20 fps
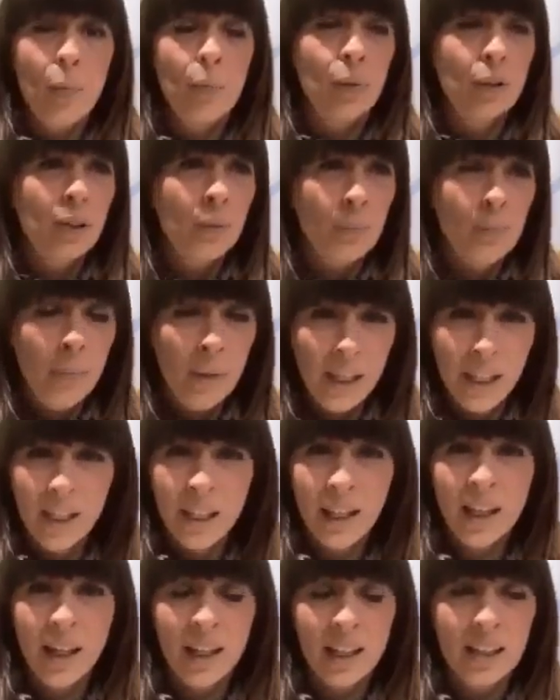but
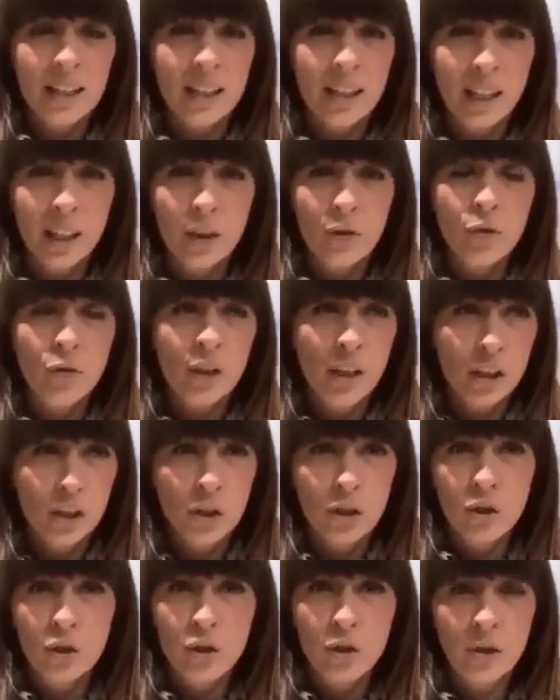it's like
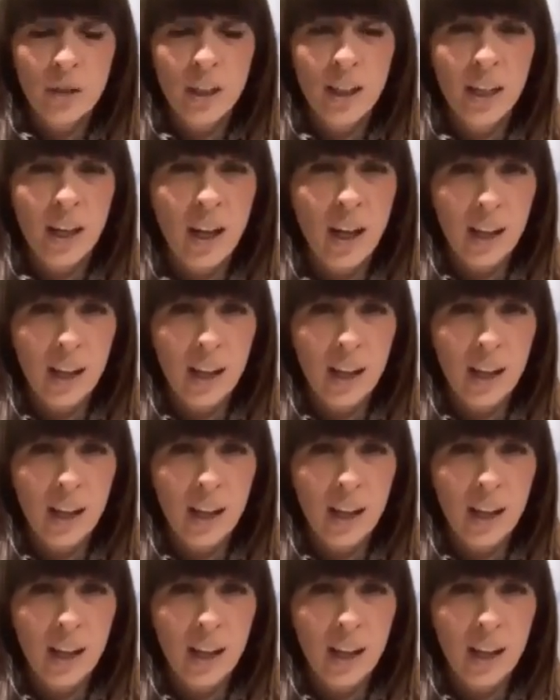reassuring